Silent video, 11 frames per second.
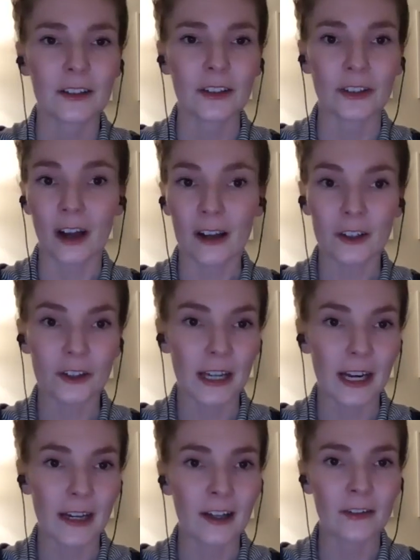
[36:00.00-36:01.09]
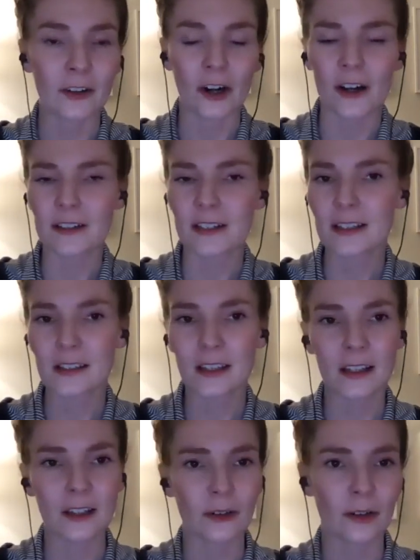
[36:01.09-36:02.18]
you're not creative or
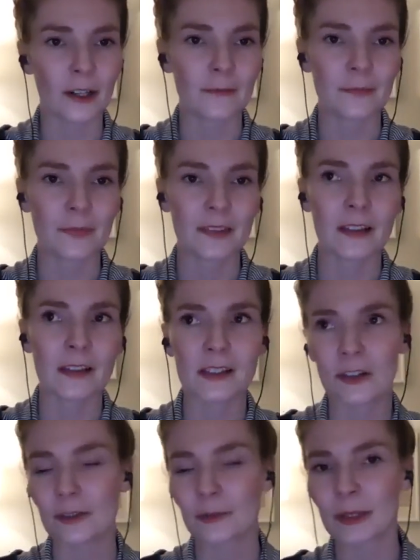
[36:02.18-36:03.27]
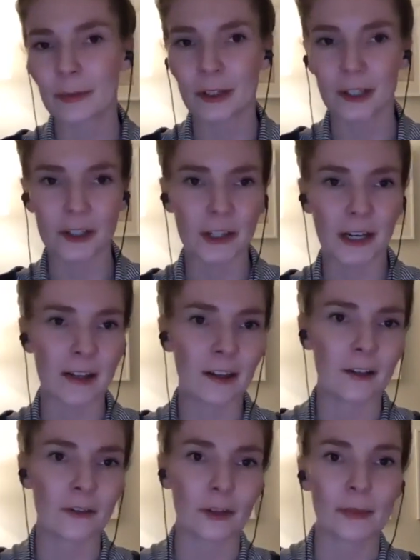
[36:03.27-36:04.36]
artistic, or these certain people are
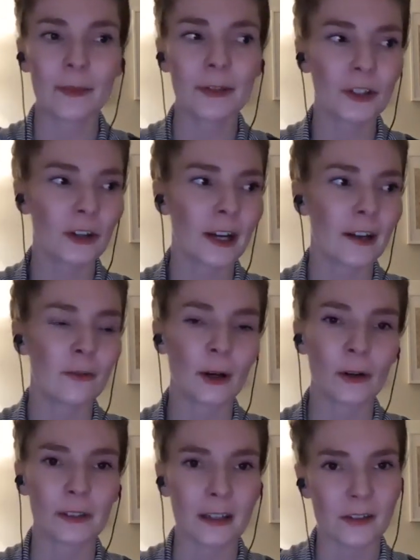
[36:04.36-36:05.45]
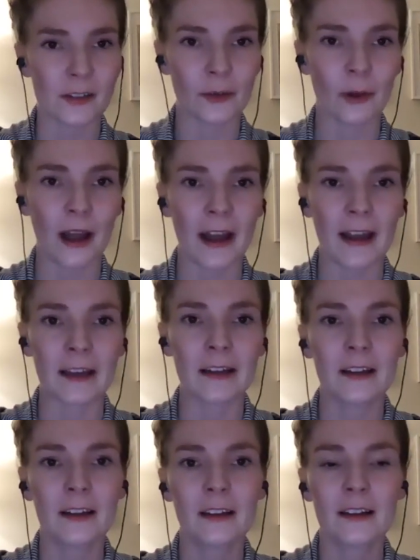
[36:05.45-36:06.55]
creative, or maybe you're creative but only a certain way,
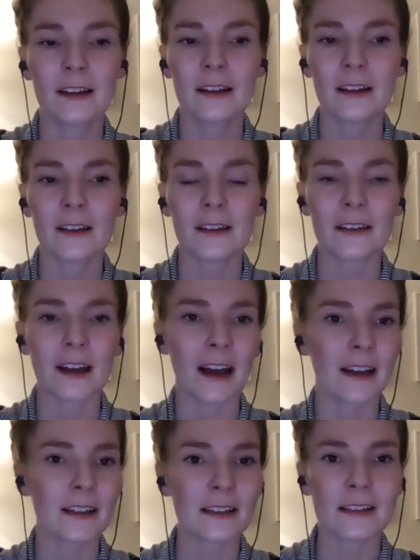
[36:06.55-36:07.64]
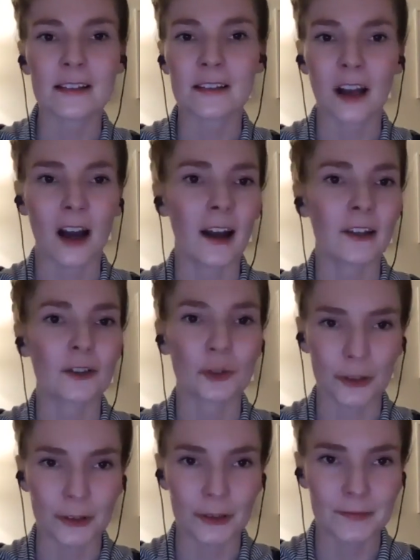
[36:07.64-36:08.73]
that is not
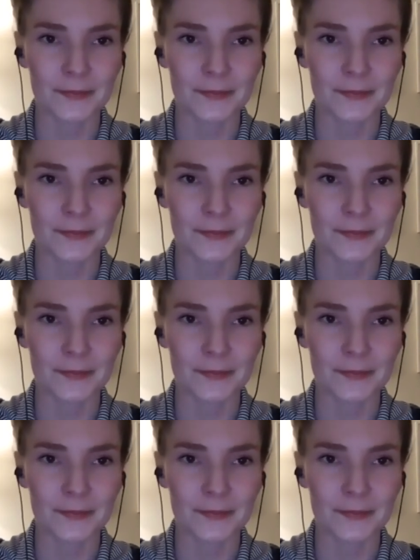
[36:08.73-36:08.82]
true.